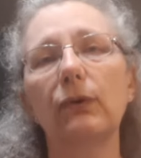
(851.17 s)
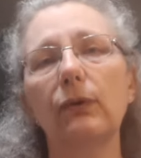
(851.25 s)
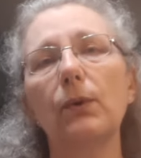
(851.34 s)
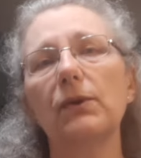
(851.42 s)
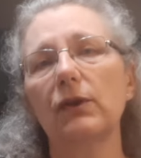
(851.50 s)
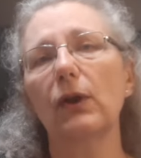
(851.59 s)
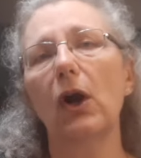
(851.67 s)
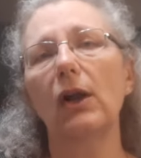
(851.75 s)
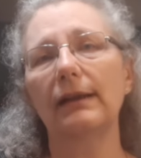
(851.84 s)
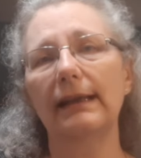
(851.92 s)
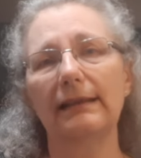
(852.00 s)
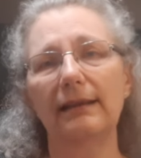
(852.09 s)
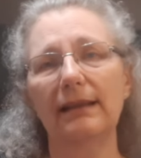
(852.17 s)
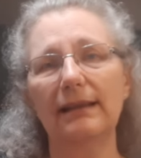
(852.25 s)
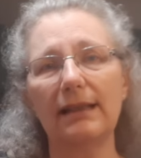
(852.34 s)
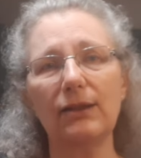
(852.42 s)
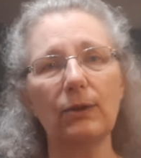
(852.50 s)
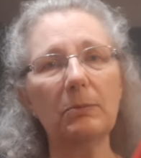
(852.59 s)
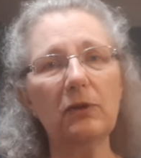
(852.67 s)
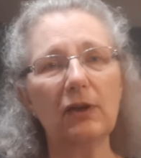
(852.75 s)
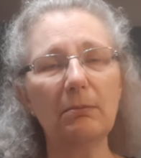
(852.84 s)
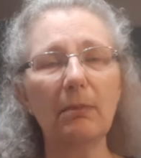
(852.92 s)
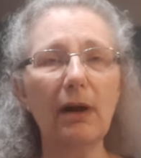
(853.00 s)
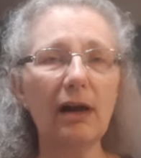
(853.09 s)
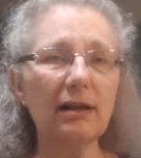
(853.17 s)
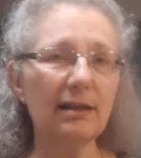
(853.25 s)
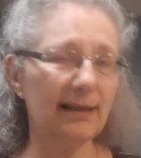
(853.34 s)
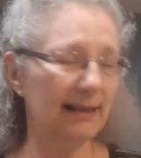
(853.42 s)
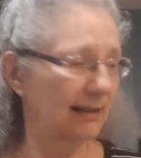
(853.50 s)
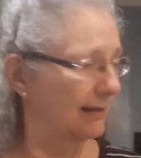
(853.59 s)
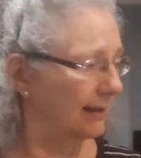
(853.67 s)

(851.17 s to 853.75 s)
those are all in the description box.